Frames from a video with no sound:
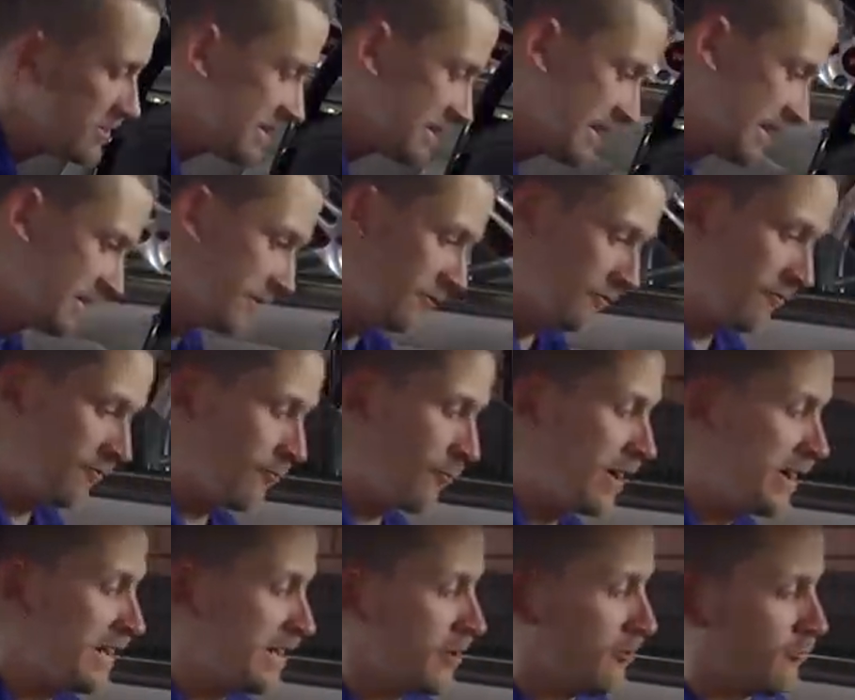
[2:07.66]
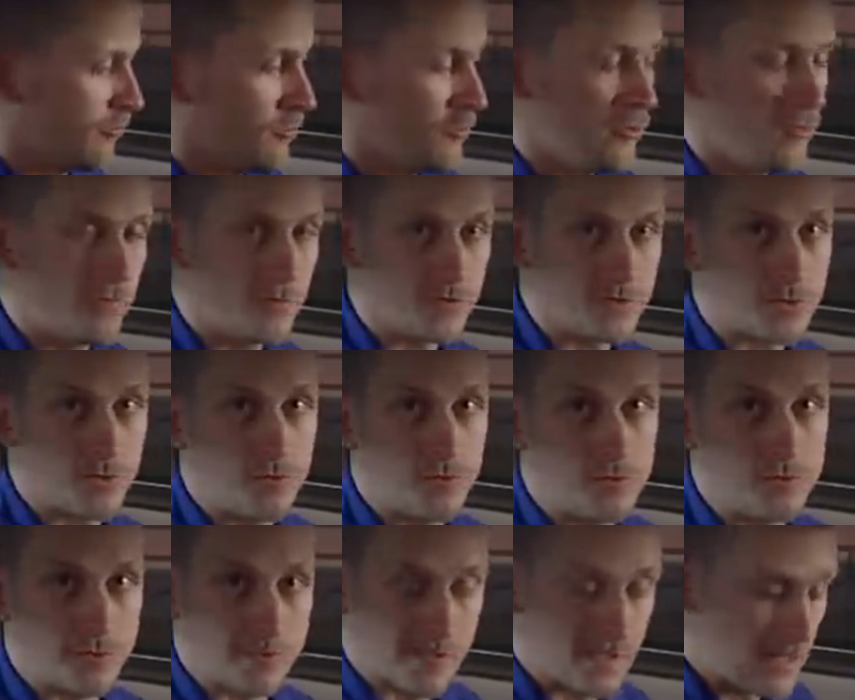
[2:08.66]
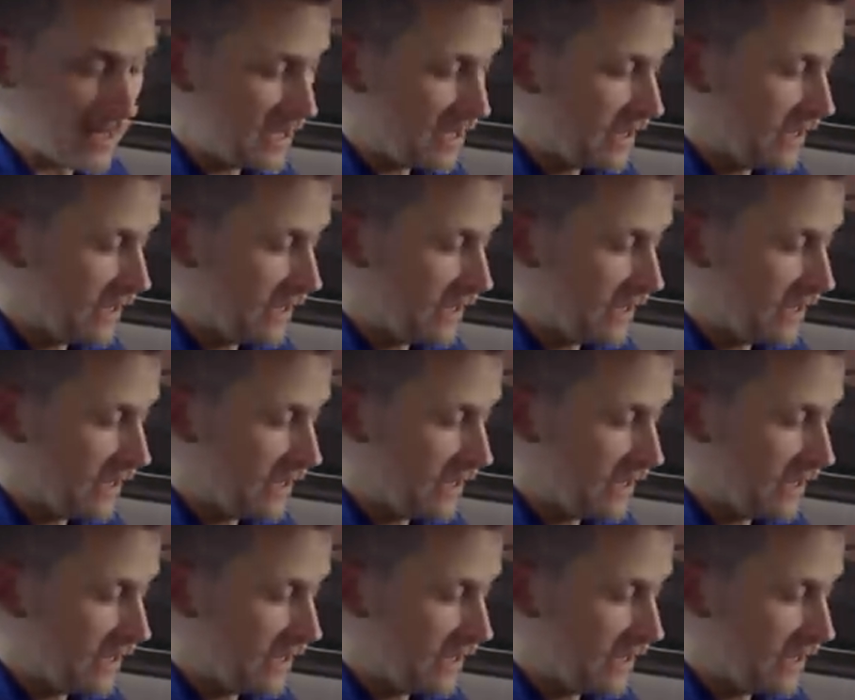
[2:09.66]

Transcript: a set of radio removal tools.